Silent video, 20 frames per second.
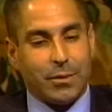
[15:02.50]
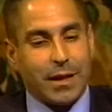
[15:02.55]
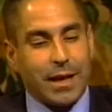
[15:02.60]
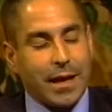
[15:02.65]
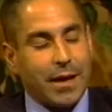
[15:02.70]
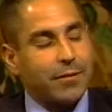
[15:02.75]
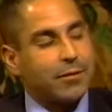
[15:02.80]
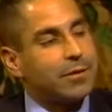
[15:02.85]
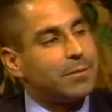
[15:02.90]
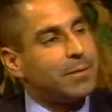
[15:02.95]
we
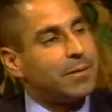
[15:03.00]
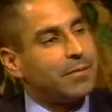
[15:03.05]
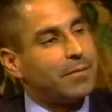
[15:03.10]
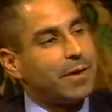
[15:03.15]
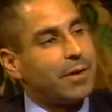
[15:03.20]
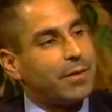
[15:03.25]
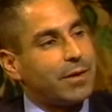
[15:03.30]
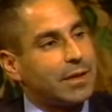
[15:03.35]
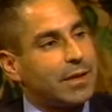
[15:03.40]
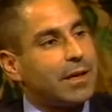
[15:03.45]
have to be
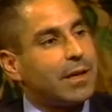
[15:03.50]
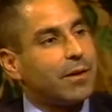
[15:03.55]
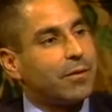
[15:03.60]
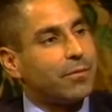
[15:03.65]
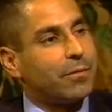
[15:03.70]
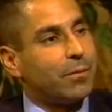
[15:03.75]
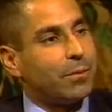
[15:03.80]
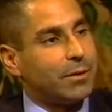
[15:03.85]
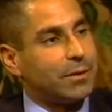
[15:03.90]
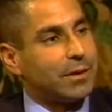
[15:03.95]
very
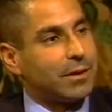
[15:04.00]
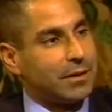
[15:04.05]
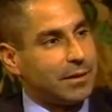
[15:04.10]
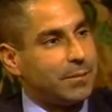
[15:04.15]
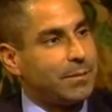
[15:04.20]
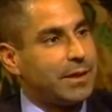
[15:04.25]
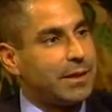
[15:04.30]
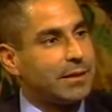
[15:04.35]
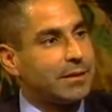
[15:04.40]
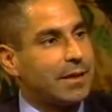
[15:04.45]
careful with the
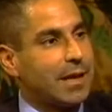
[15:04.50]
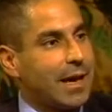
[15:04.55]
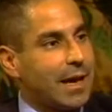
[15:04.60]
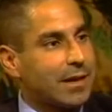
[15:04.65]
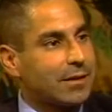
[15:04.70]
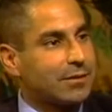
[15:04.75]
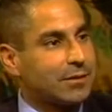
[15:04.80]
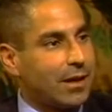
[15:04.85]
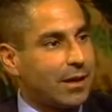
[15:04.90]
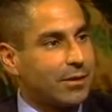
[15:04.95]
limited
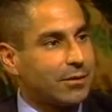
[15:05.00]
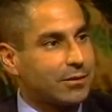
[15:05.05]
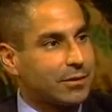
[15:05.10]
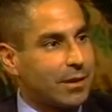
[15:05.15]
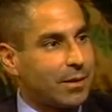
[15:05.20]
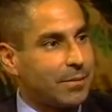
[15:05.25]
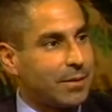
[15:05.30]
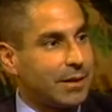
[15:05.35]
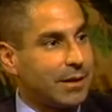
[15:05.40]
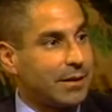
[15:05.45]
tax dollars
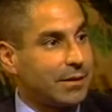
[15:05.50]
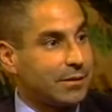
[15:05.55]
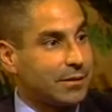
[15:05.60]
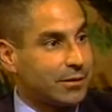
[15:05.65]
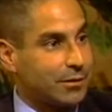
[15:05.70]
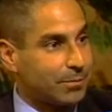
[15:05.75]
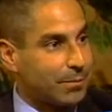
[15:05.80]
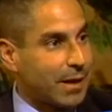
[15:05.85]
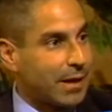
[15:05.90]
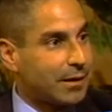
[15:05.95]
coming in
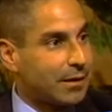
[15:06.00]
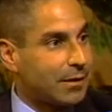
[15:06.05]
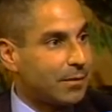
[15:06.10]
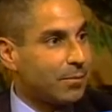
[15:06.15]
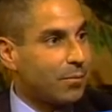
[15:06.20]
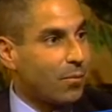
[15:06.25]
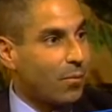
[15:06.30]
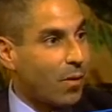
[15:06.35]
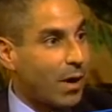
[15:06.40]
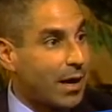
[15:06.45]
to spend
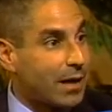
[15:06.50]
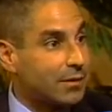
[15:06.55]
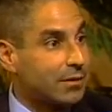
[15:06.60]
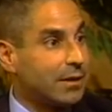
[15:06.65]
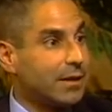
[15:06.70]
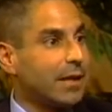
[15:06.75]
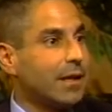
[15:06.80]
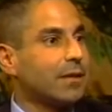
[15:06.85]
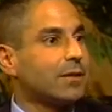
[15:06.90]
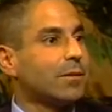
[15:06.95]
them
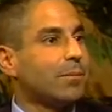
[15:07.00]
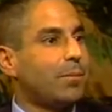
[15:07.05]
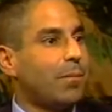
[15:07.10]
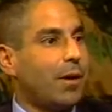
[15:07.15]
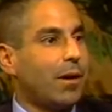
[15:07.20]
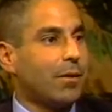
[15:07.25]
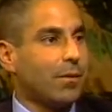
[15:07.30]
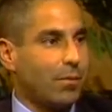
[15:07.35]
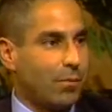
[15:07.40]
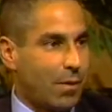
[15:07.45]
wisely and to
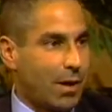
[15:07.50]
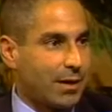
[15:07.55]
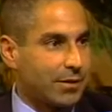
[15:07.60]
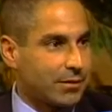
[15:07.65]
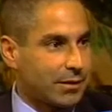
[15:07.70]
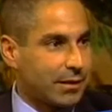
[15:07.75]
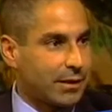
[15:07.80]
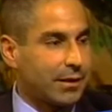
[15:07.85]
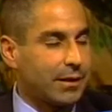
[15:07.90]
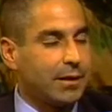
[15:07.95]
borrow
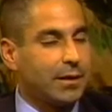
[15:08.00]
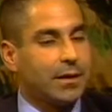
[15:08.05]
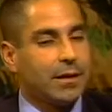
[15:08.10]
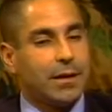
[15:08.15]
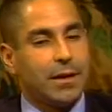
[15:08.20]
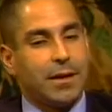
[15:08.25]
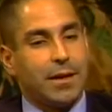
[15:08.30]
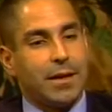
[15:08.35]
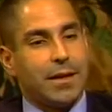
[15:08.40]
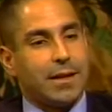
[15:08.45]
wisely.
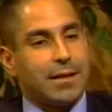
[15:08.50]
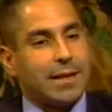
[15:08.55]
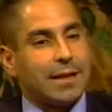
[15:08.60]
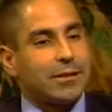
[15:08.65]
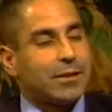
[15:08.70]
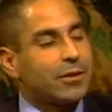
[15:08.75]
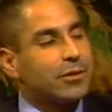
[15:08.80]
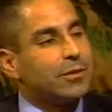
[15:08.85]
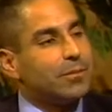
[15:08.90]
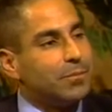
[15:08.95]

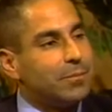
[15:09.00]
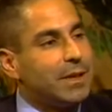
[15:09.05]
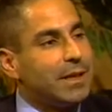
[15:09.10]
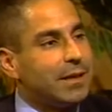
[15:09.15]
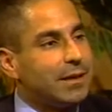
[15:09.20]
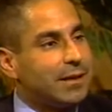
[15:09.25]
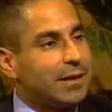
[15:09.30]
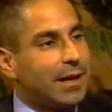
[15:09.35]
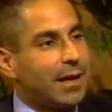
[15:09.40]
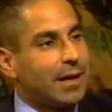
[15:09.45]
That doesn't
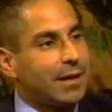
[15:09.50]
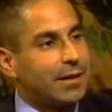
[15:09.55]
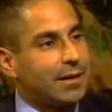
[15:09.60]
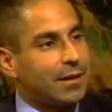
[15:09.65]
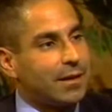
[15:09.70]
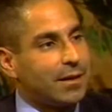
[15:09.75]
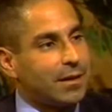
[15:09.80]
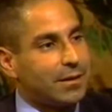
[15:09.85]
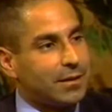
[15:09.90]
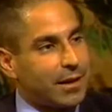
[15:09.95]
mean that
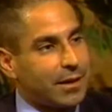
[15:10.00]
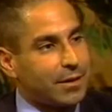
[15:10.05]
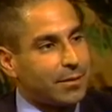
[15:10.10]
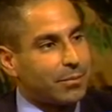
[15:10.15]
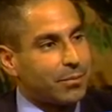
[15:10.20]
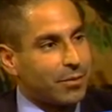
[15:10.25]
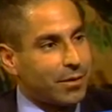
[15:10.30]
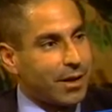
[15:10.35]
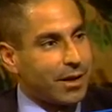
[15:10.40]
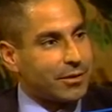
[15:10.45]
a lot of the
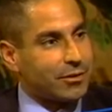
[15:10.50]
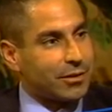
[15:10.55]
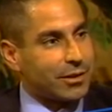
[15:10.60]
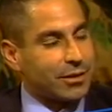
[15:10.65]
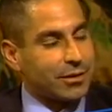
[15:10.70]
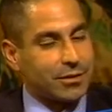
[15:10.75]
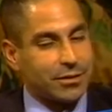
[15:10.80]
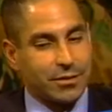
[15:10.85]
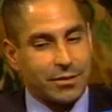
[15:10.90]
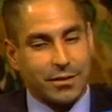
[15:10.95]

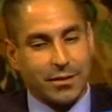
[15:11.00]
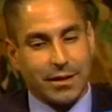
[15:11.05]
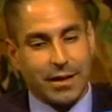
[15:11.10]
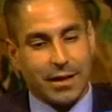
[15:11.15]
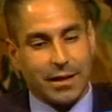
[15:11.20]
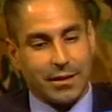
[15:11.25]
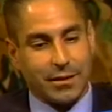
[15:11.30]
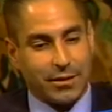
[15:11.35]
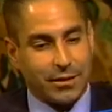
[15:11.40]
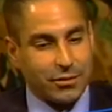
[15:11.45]
projects
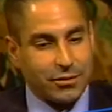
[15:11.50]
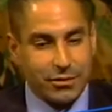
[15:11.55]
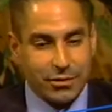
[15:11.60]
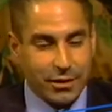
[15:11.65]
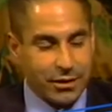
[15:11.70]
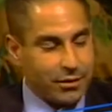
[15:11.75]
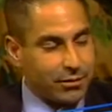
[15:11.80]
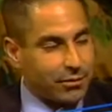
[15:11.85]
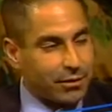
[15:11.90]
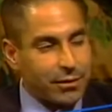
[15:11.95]
that this
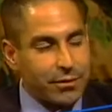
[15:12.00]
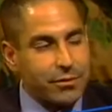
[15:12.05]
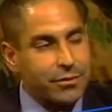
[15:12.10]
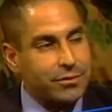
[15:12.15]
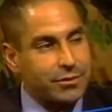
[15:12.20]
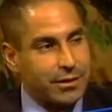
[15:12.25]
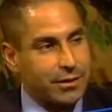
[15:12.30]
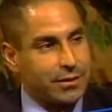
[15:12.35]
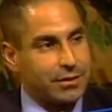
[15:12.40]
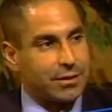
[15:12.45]
city or other
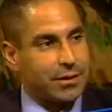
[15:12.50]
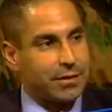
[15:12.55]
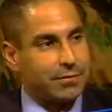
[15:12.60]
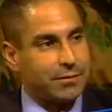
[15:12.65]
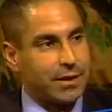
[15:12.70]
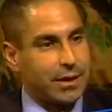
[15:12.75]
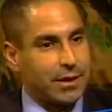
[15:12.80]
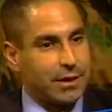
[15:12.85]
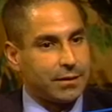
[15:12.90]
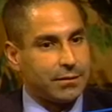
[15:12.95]
cities
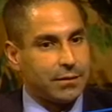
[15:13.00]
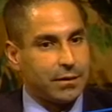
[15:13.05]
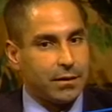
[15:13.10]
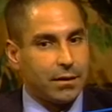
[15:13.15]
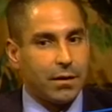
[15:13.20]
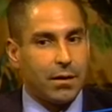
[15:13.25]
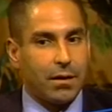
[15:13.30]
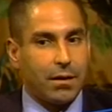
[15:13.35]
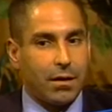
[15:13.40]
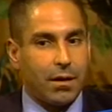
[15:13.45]
have done
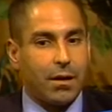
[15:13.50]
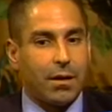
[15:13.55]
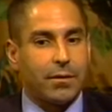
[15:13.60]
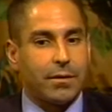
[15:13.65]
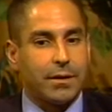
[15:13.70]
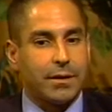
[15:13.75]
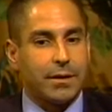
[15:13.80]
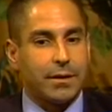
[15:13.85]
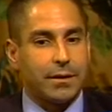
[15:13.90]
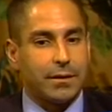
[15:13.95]

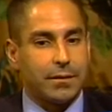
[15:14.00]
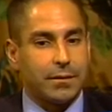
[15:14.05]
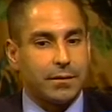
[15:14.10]
aren't